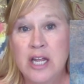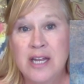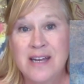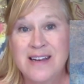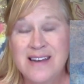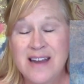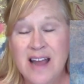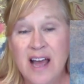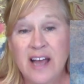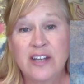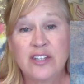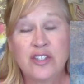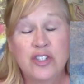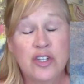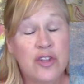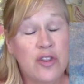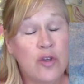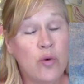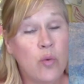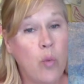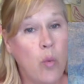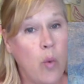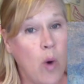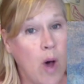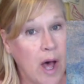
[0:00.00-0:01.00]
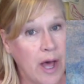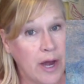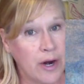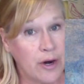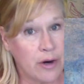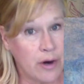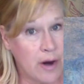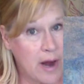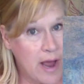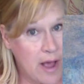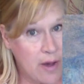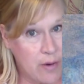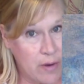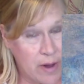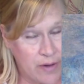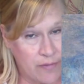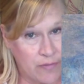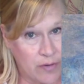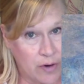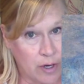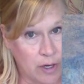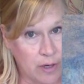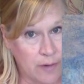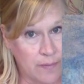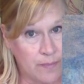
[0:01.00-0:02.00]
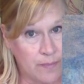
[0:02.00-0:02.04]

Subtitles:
Not to the water, however,